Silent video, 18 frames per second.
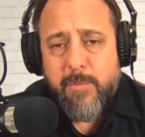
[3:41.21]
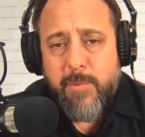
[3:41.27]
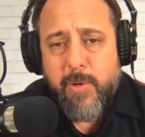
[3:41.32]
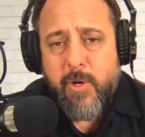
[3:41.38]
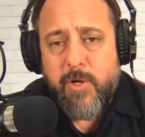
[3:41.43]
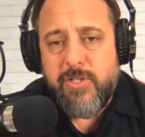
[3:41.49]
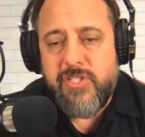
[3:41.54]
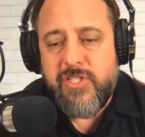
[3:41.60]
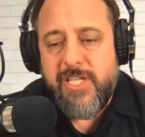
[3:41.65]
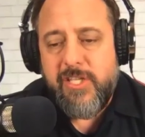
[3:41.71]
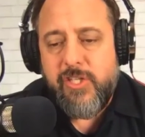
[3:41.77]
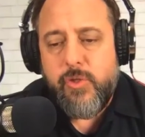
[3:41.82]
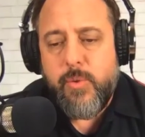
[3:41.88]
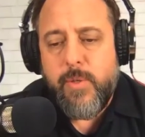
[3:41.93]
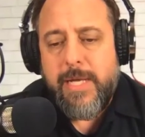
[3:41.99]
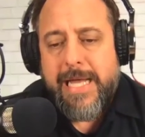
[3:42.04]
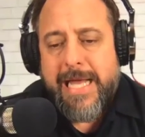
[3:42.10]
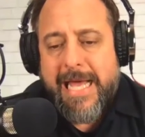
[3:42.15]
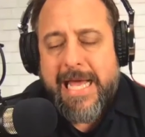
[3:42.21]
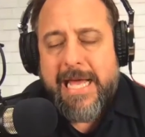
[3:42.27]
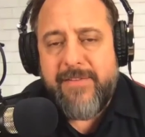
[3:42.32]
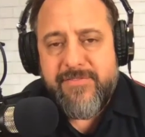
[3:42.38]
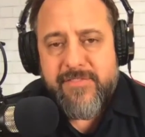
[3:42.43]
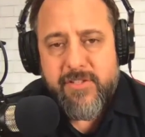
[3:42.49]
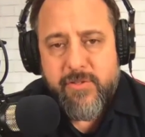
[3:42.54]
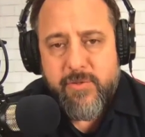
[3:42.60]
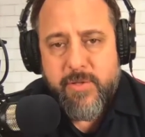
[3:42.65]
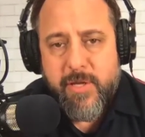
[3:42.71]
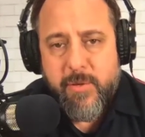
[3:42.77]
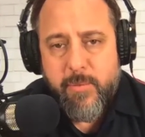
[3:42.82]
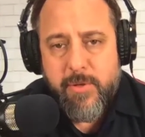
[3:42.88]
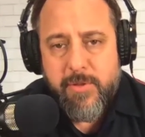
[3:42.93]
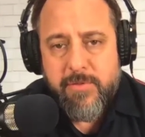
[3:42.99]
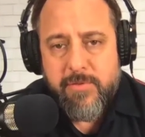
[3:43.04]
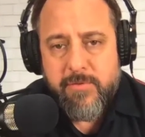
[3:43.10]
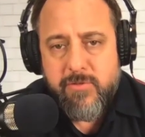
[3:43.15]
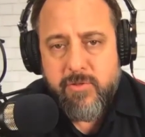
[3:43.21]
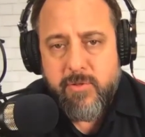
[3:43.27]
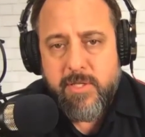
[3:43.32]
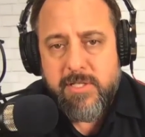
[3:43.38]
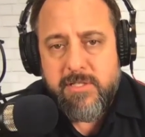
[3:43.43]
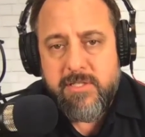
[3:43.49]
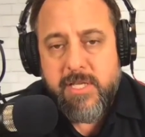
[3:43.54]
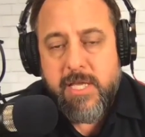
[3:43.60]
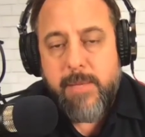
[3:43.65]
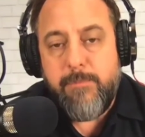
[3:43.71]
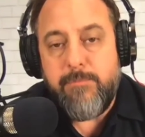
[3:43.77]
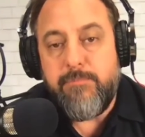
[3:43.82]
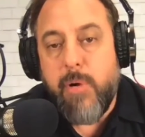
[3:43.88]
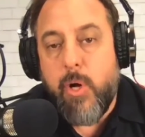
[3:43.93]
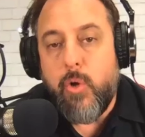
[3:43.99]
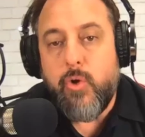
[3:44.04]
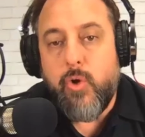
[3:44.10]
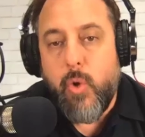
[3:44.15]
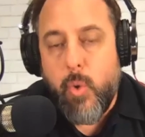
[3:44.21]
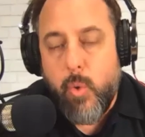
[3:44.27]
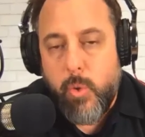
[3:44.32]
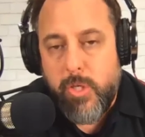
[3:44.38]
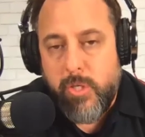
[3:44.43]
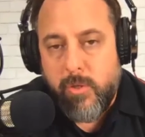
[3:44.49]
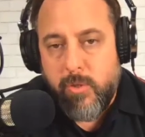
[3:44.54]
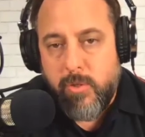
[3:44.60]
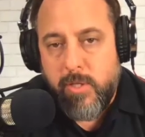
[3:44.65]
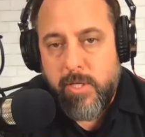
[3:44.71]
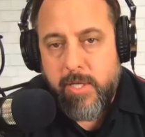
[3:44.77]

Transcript: parts that you have to do that with. So let's say bulk oil